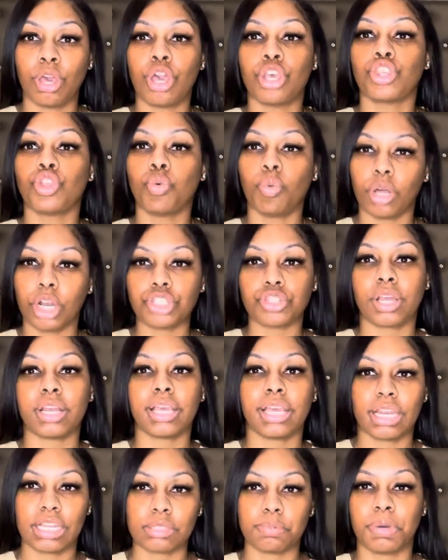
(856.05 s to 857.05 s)
you want to try to
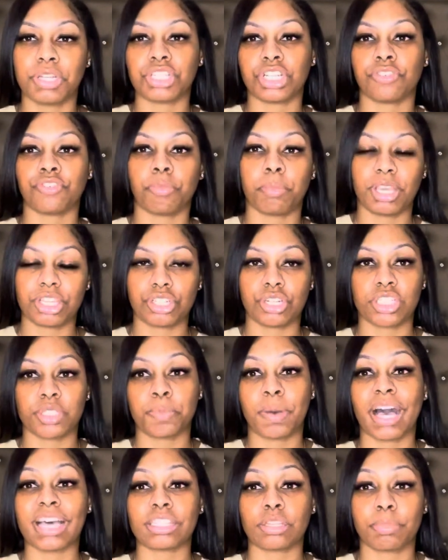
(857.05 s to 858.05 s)
get as much information as
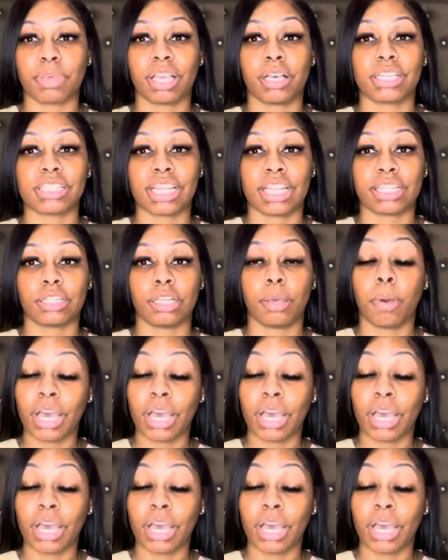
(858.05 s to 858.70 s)
possible because at,